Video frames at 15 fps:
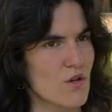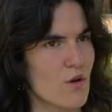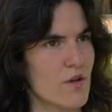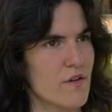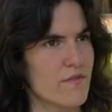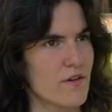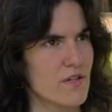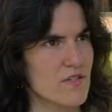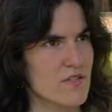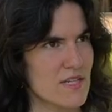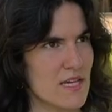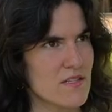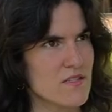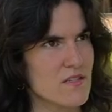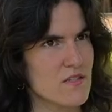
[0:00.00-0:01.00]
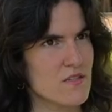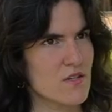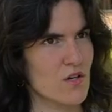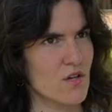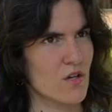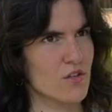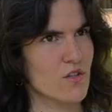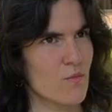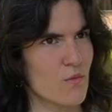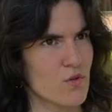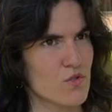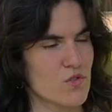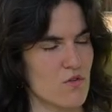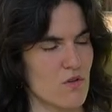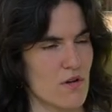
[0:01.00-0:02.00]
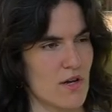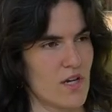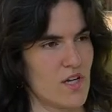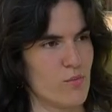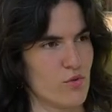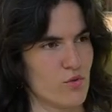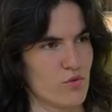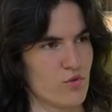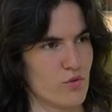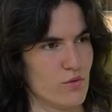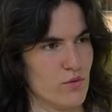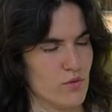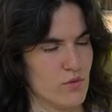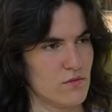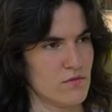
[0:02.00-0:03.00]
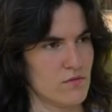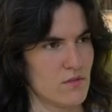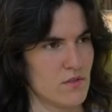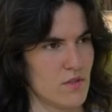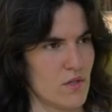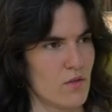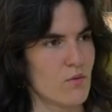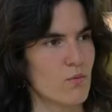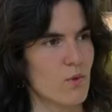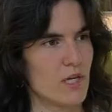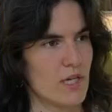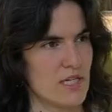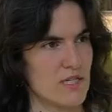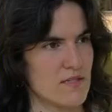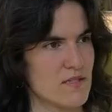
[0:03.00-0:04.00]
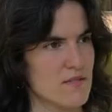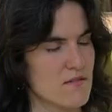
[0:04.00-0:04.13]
if our senses are not the most reliable tool, what is?